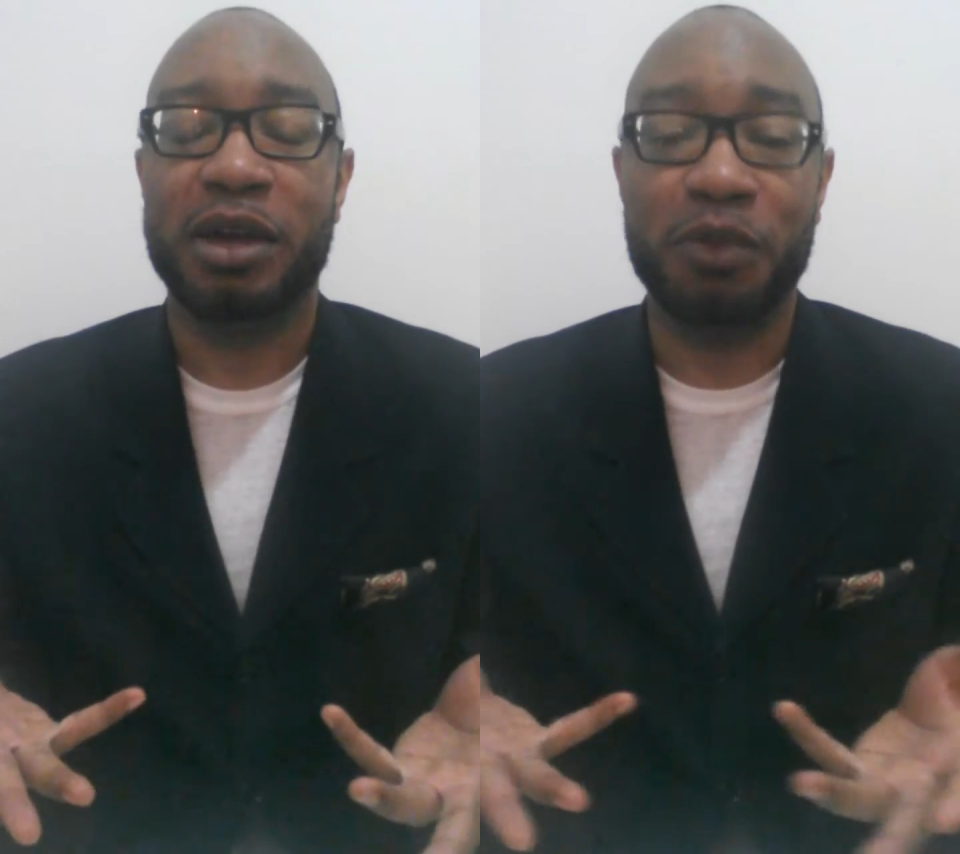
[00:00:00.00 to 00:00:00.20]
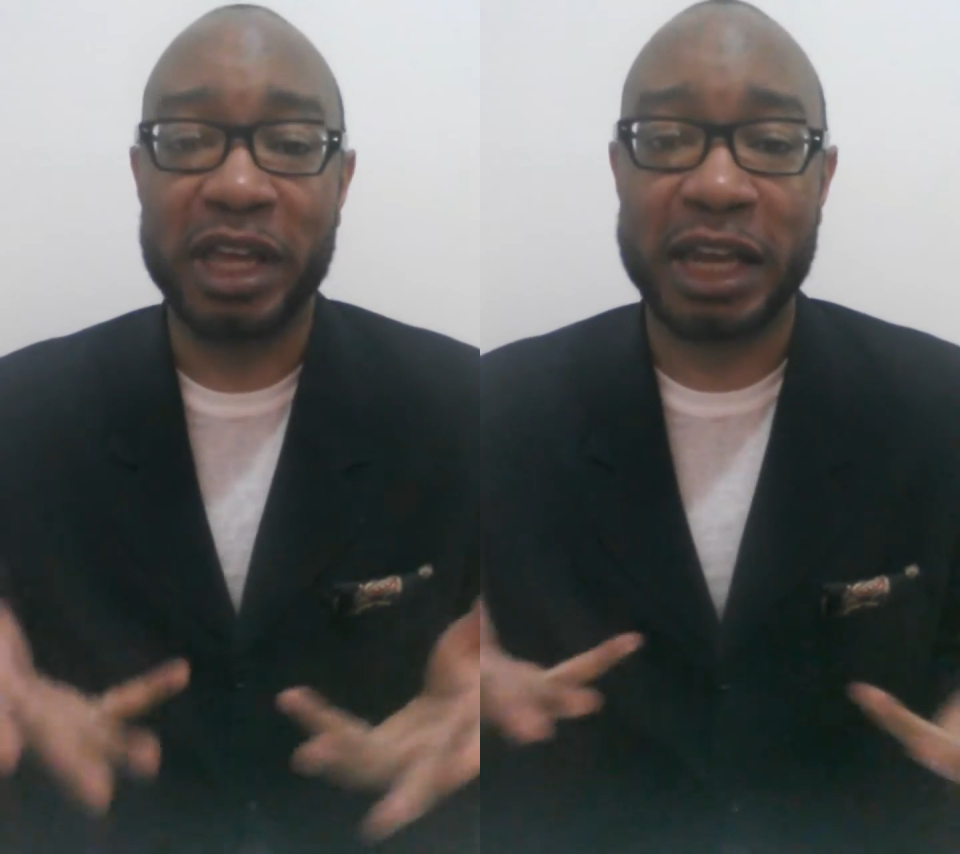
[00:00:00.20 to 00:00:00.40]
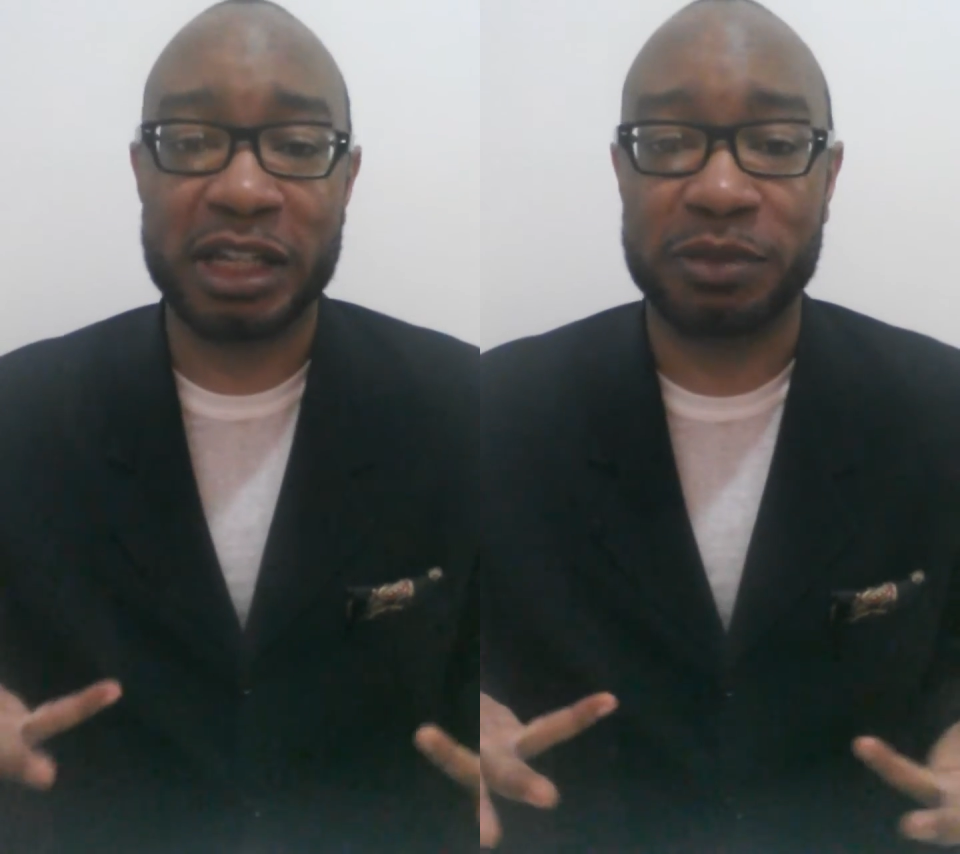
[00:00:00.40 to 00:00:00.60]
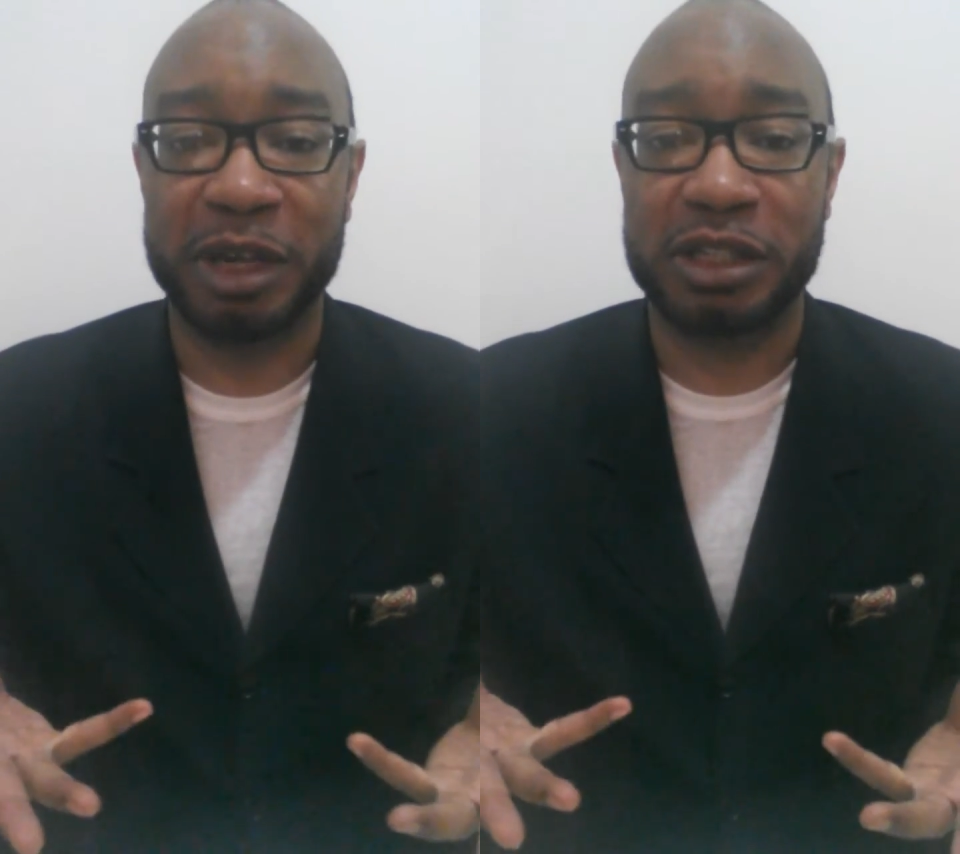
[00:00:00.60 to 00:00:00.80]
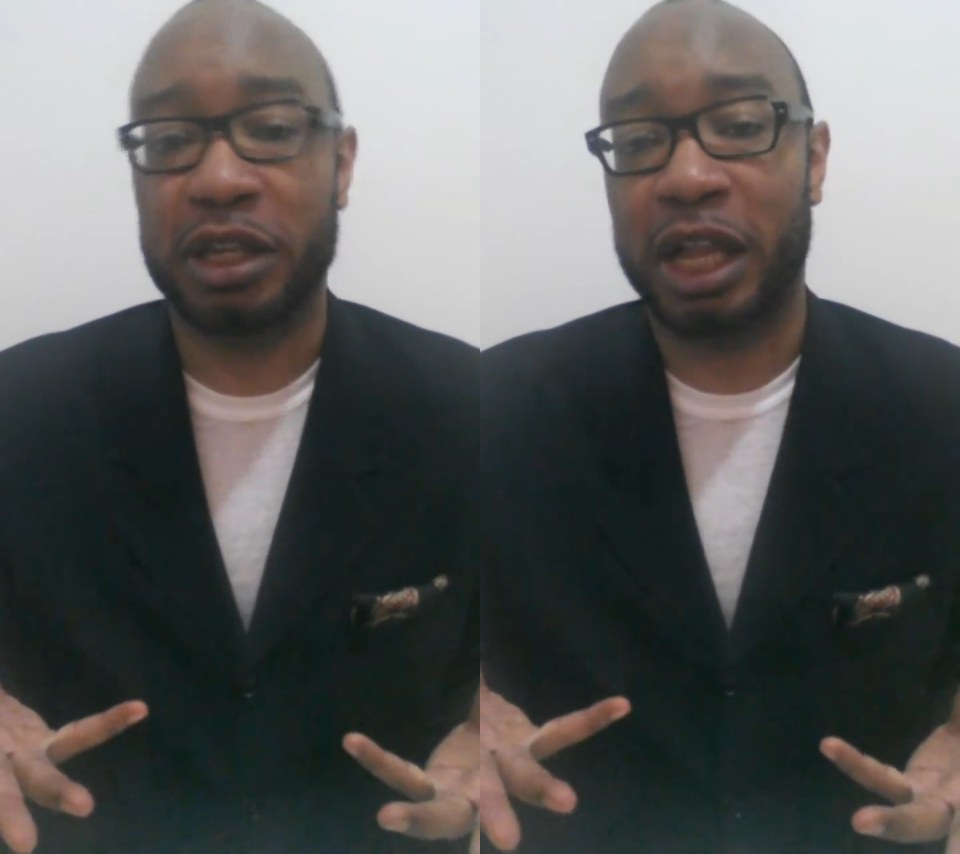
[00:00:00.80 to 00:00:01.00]
We get
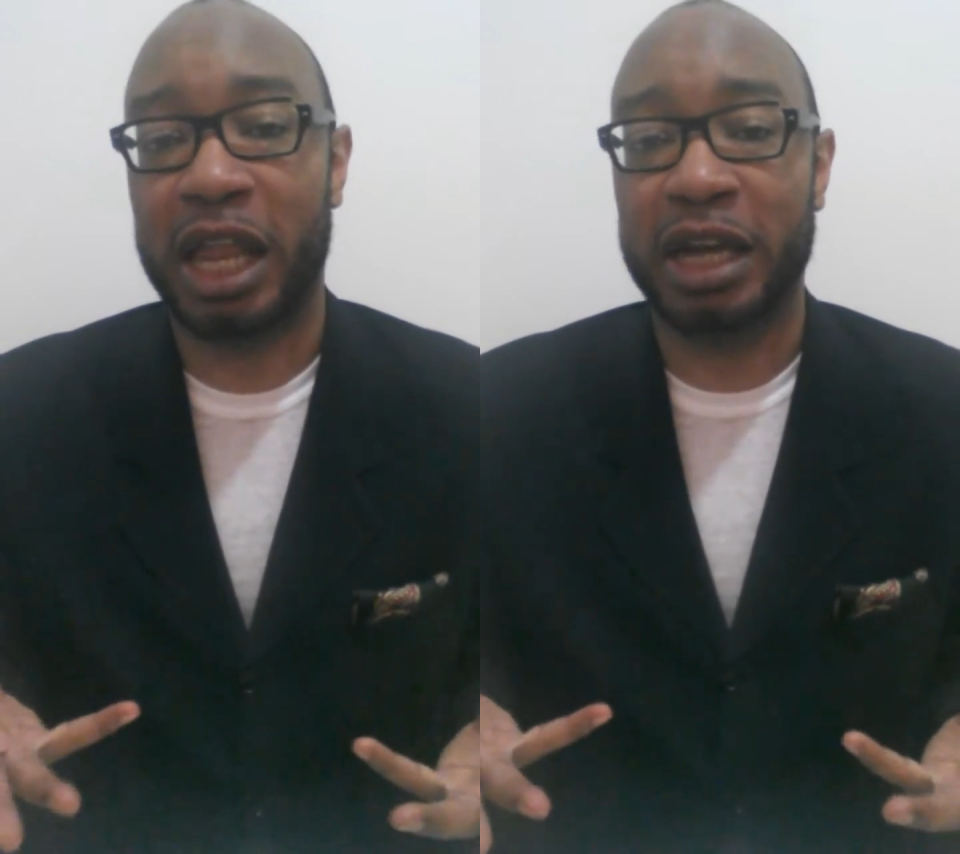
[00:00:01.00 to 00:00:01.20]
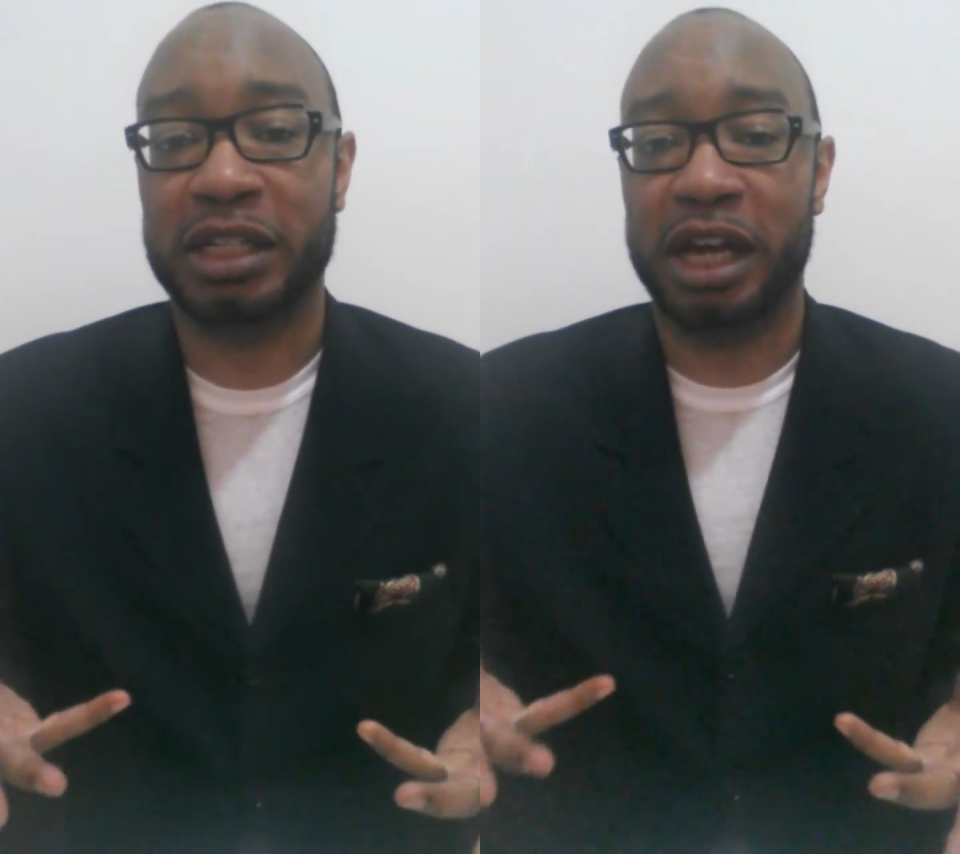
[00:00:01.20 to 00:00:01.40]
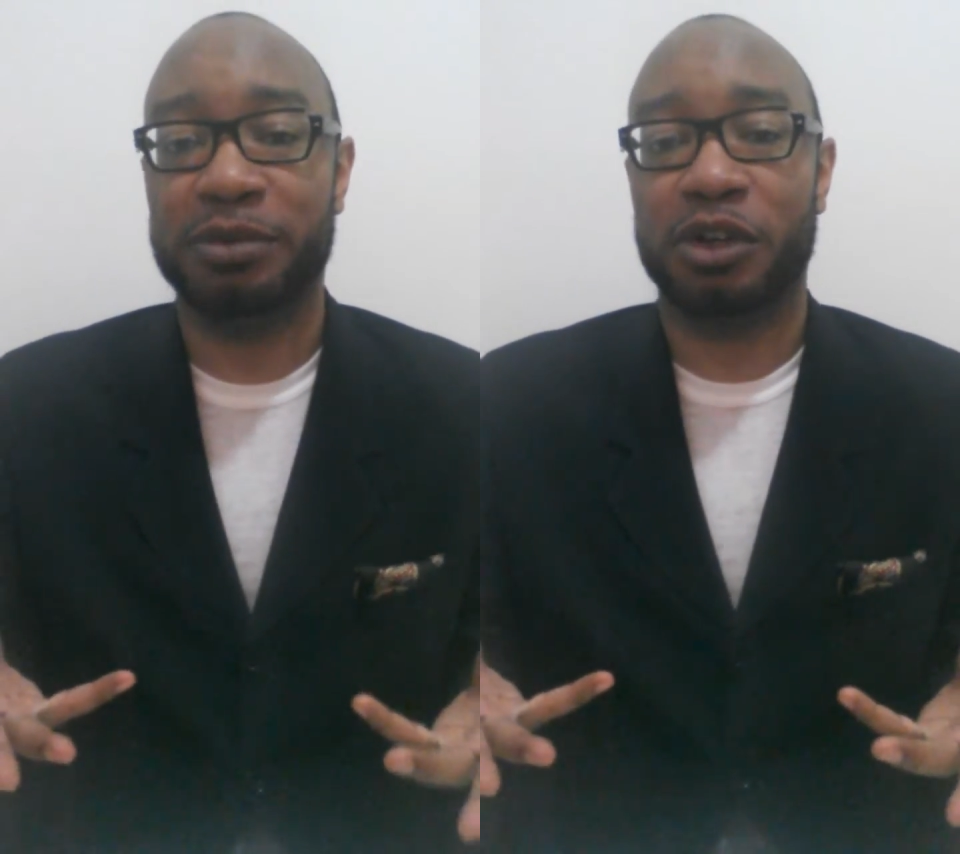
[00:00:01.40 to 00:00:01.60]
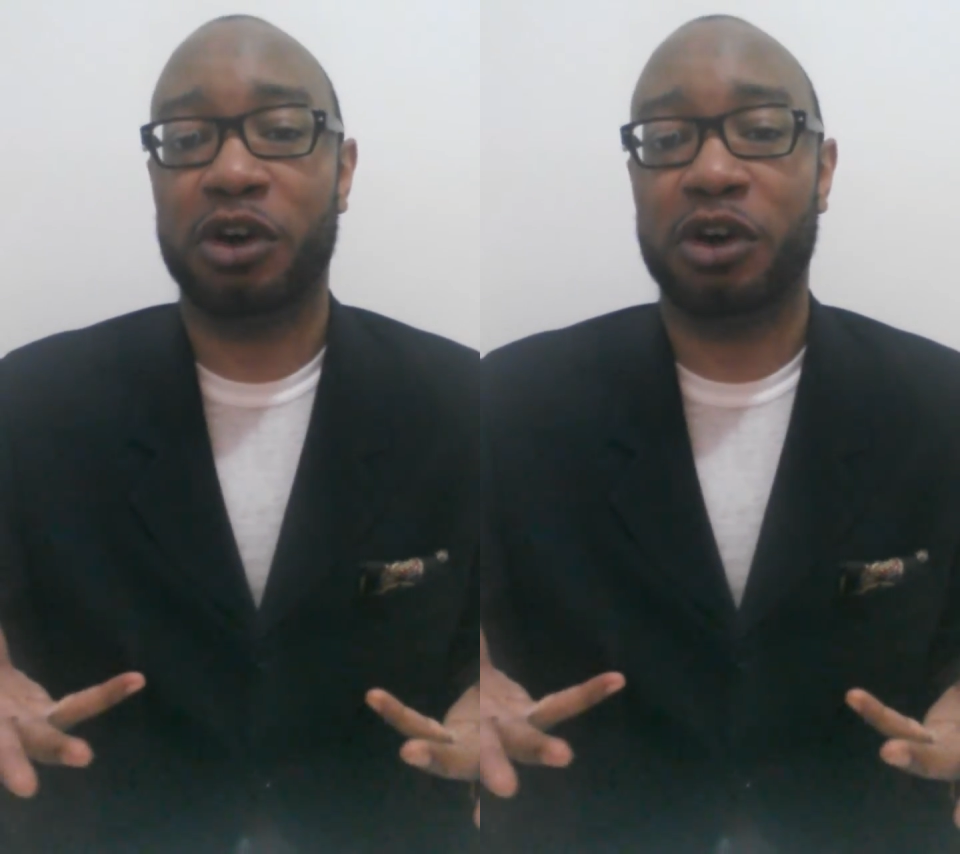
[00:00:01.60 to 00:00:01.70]
dismissed a lot of times.